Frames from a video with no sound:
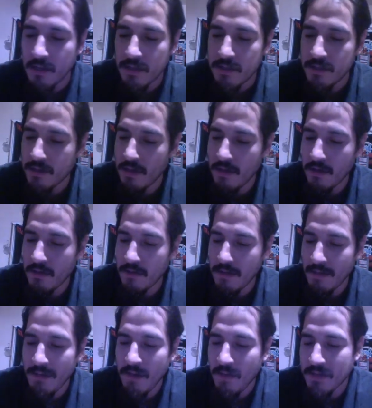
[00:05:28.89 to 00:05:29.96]
So I
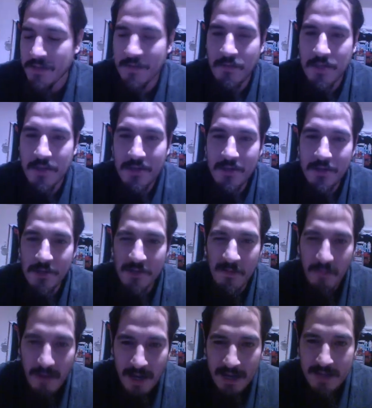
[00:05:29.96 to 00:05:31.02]
mean, it wasn't a huge
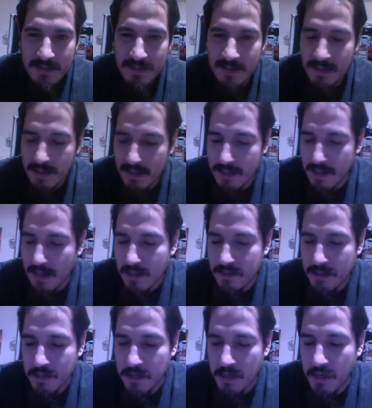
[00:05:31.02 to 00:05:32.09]
surprise that they did that because
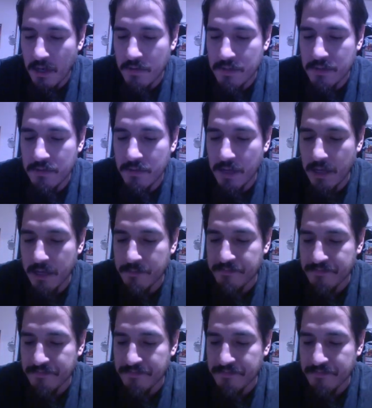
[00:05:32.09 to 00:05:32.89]
they usually always do that.